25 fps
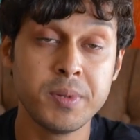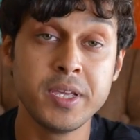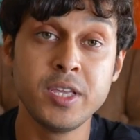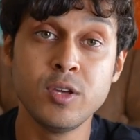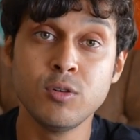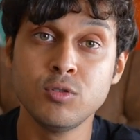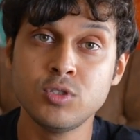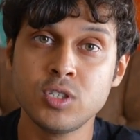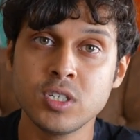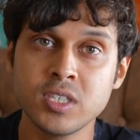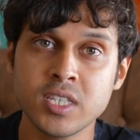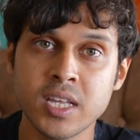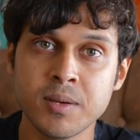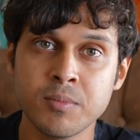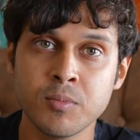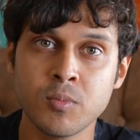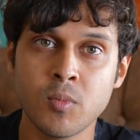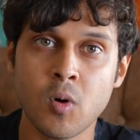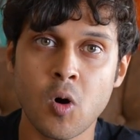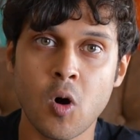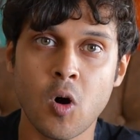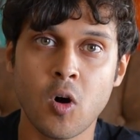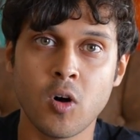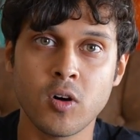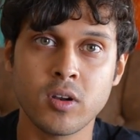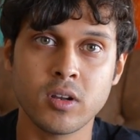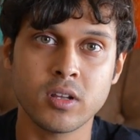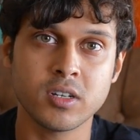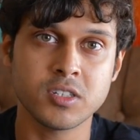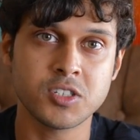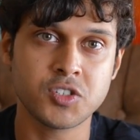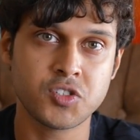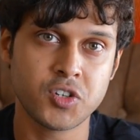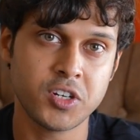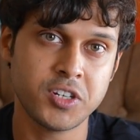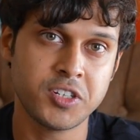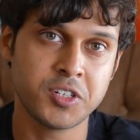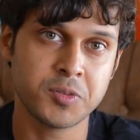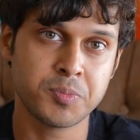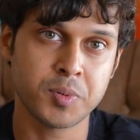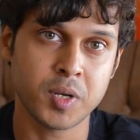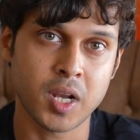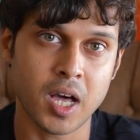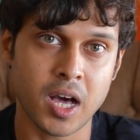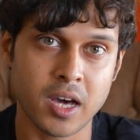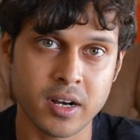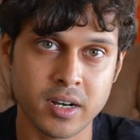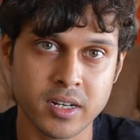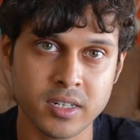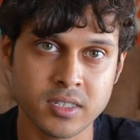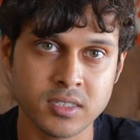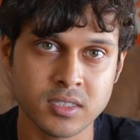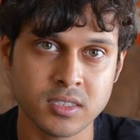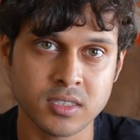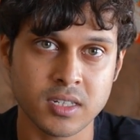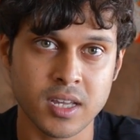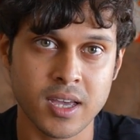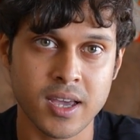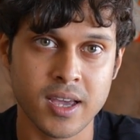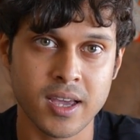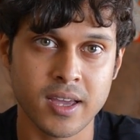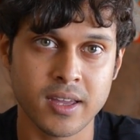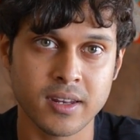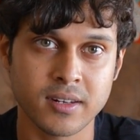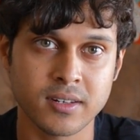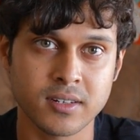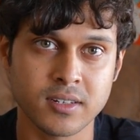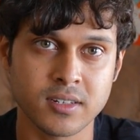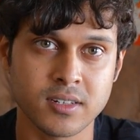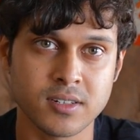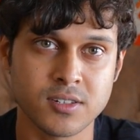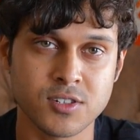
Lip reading: be using them on a Street Triple RS and